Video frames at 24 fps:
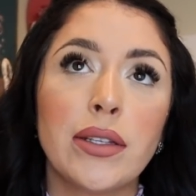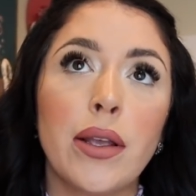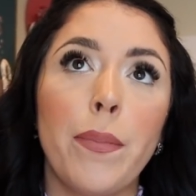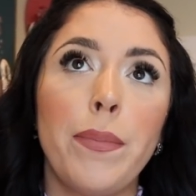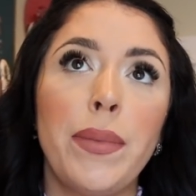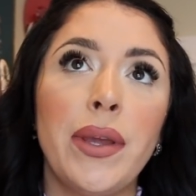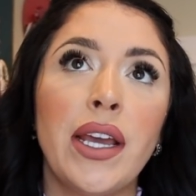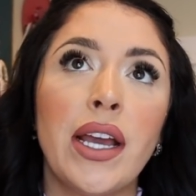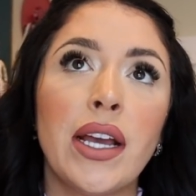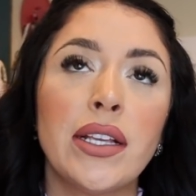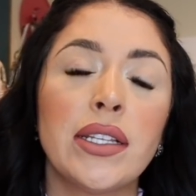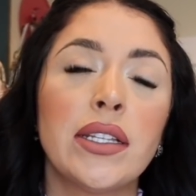
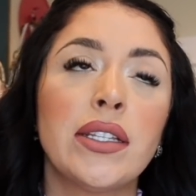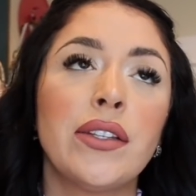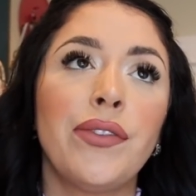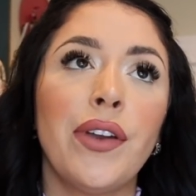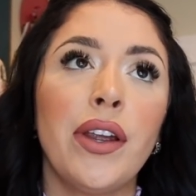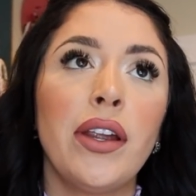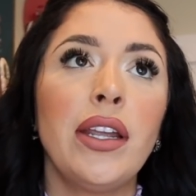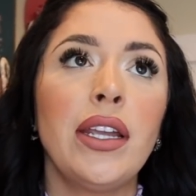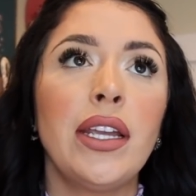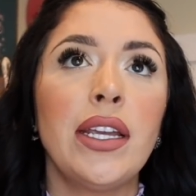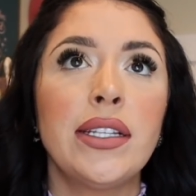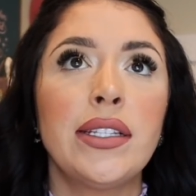because it's
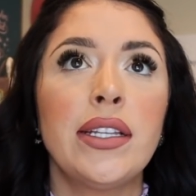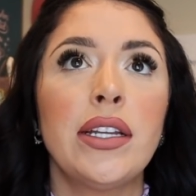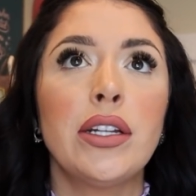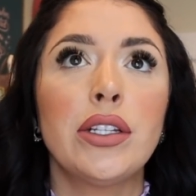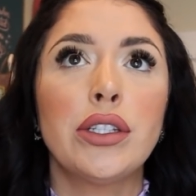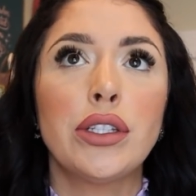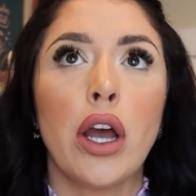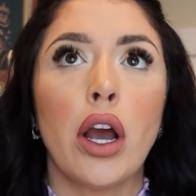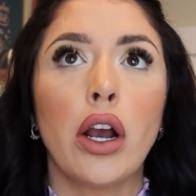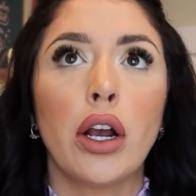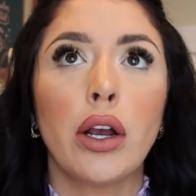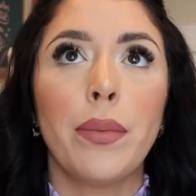very easy to
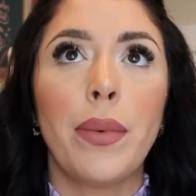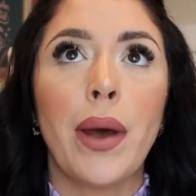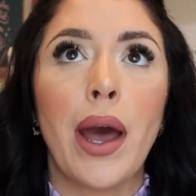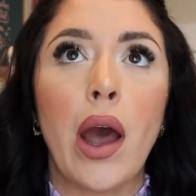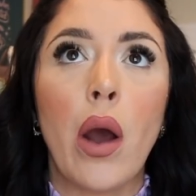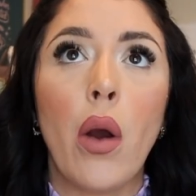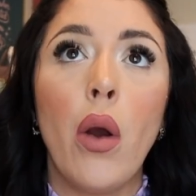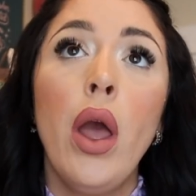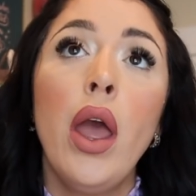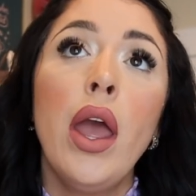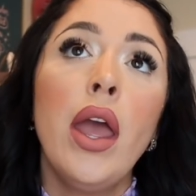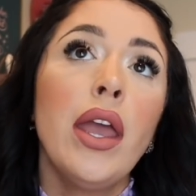talk
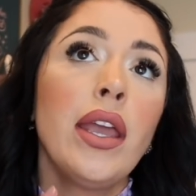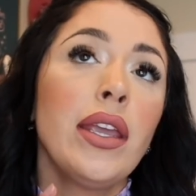about,